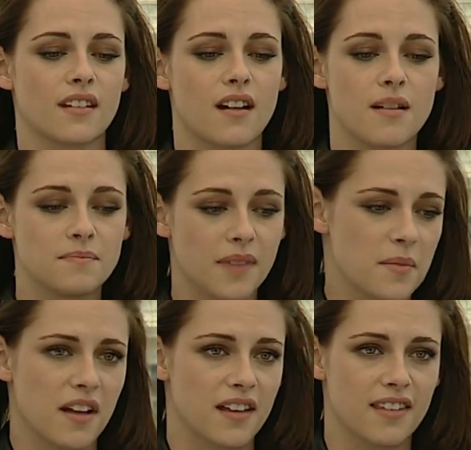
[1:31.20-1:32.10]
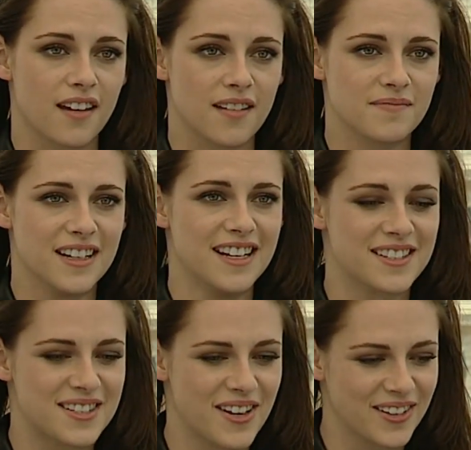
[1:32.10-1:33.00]
I'm not like that.
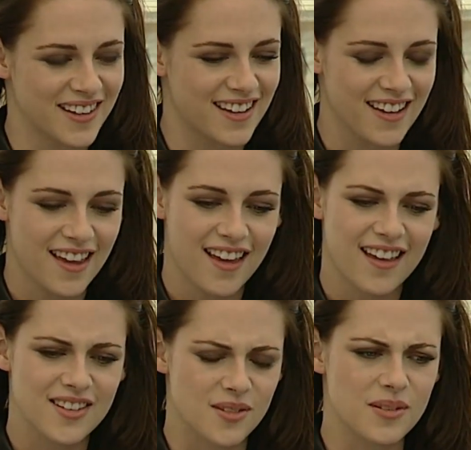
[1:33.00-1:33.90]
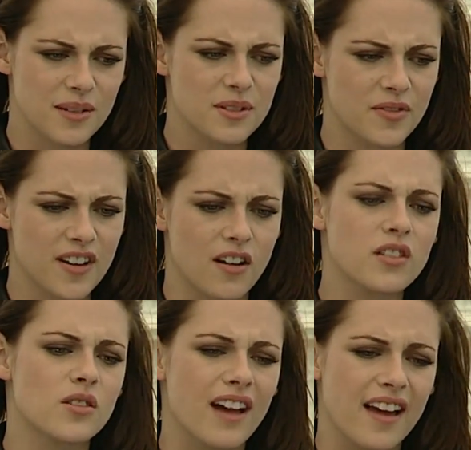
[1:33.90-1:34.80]
So it was fun.
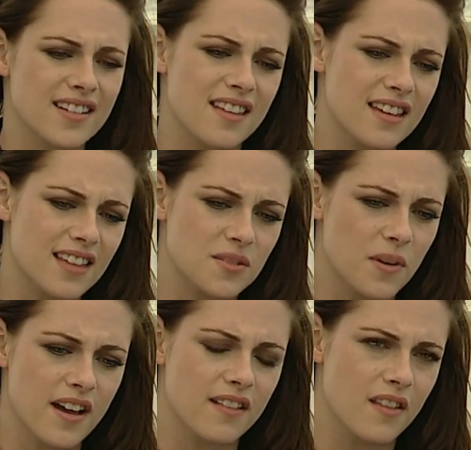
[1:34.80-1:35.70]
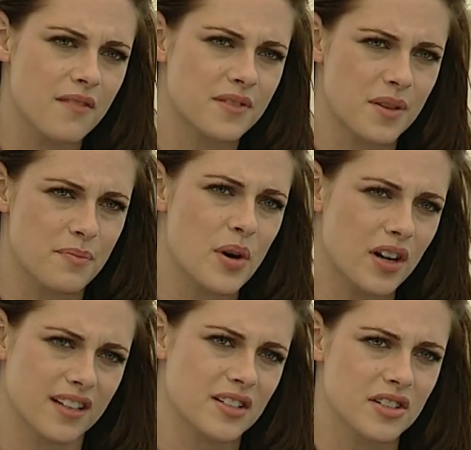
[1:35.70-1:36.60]
Also, because I think that's why I loved the
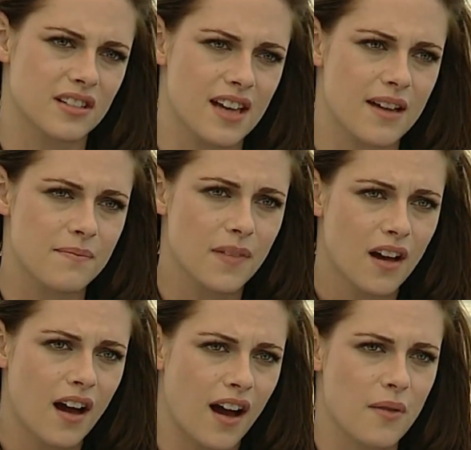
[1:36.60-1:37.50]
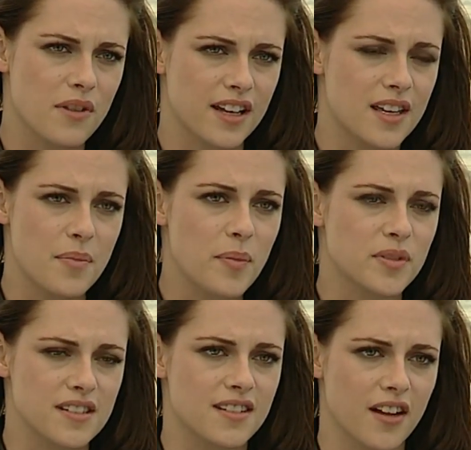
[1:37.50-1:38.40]
book initially. I want to keep up
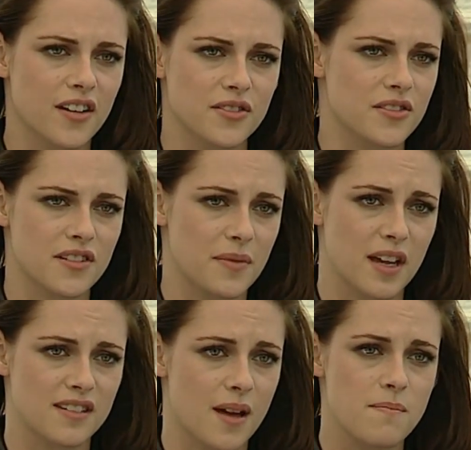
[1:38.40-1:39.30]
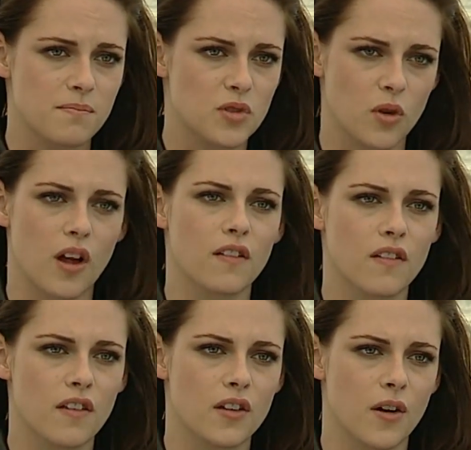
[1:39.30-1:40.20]
with these characters because I'm so not,
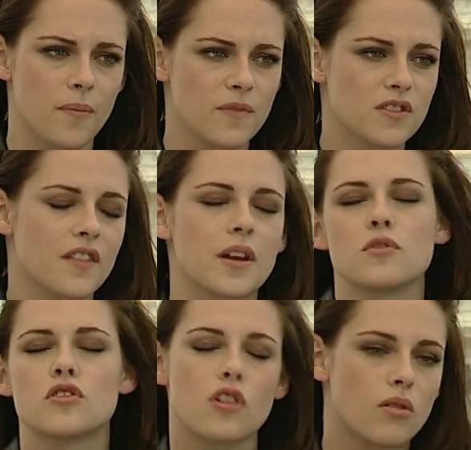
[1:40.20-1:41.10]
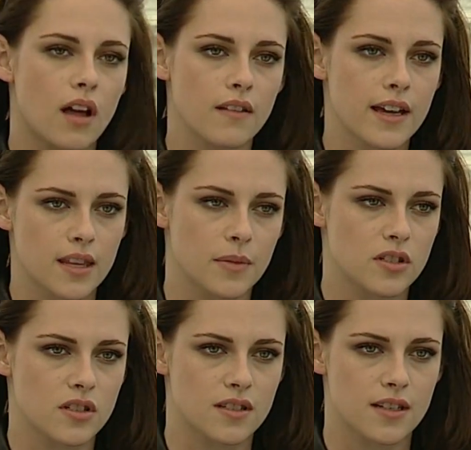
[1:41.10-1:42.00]
you know, it's not that I'm so not like them,
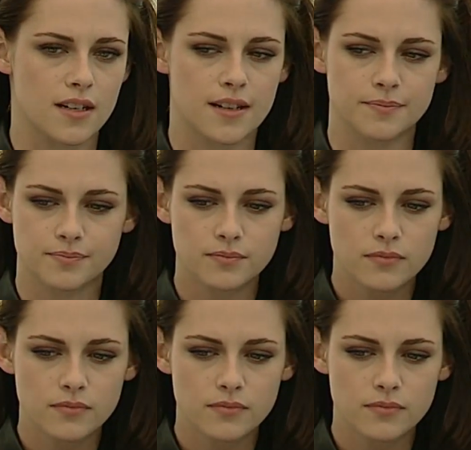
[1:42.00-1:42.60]
it's just that